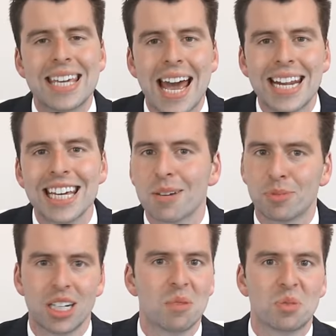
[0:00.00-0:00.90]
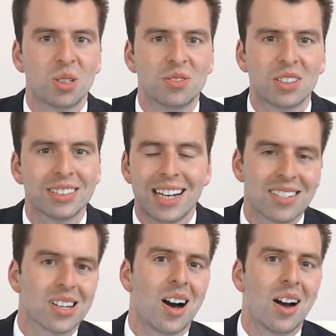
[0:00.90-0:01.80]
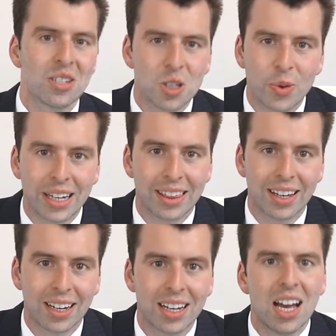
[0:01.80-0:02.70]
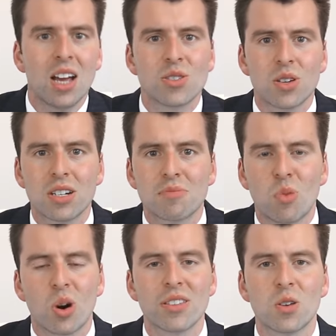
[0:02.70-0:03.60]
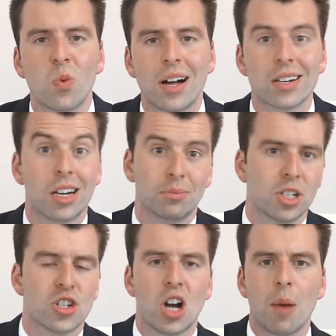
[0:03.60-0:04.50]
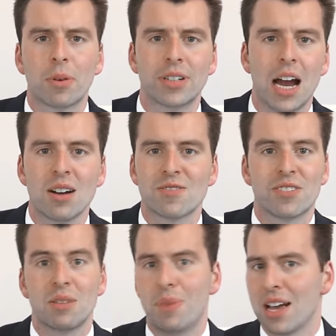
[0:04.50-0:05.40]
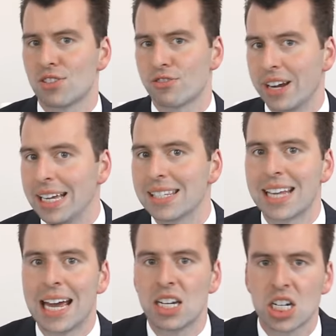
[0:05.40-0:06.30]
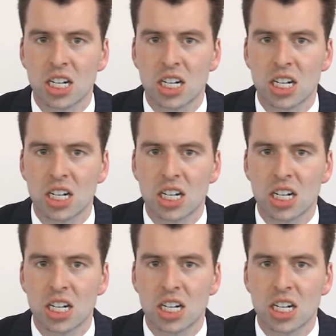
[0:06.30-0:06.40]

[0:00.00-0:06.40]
Getting a pre-approval doesn't cost you anything, so you're more than welcome to shop around for the best rates and